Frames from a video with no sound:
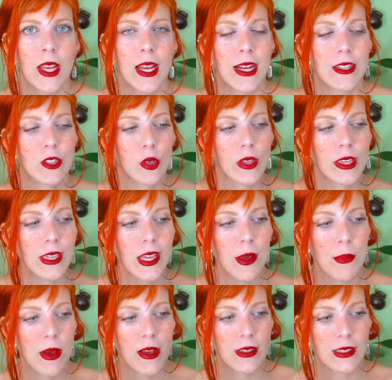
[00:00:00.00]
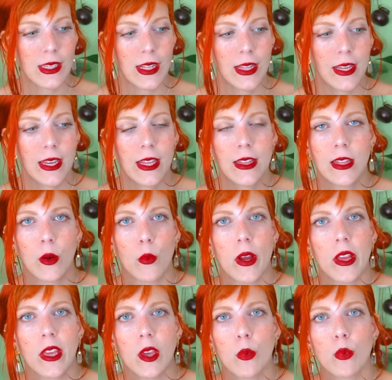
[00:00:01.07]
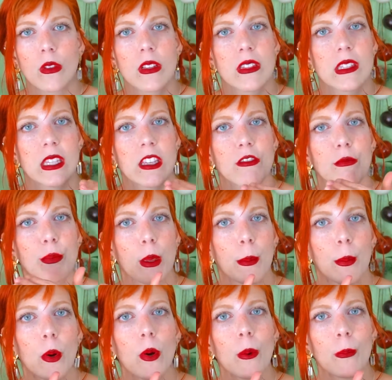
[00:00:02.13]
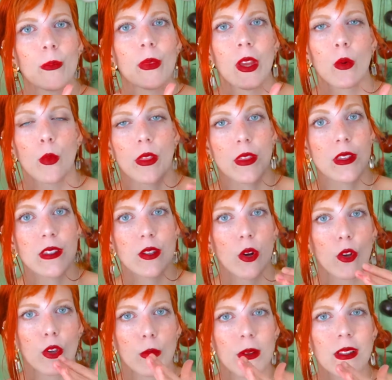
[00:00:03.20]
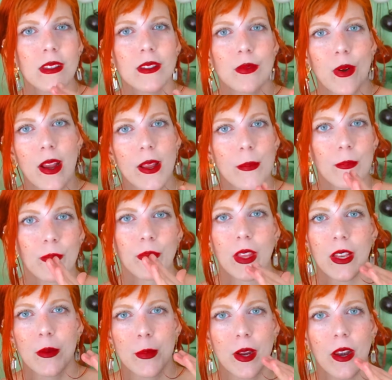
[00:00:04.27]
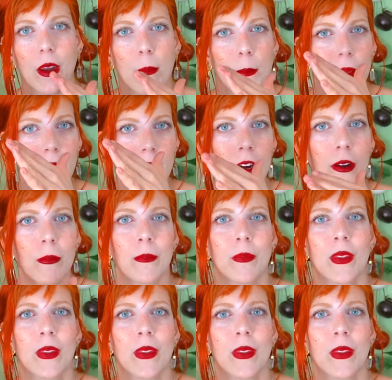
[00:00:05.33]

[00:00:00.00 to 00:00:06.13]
And so he kept escalating in the way he would deceive people with these documents, right? Getting better and better.